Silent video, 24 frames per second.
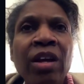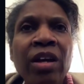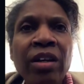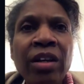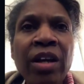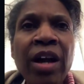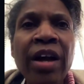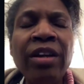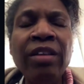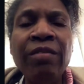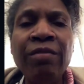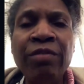
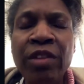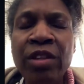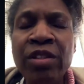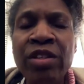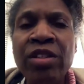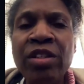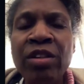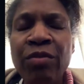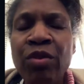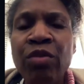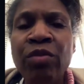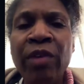Kind of the
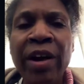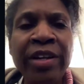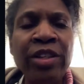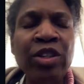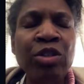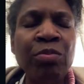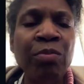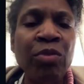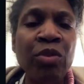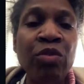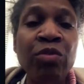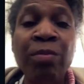civil
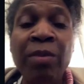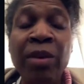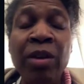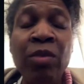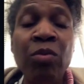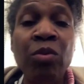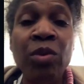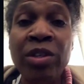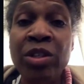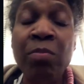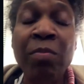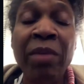rights movement
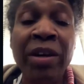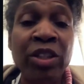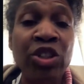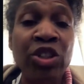was my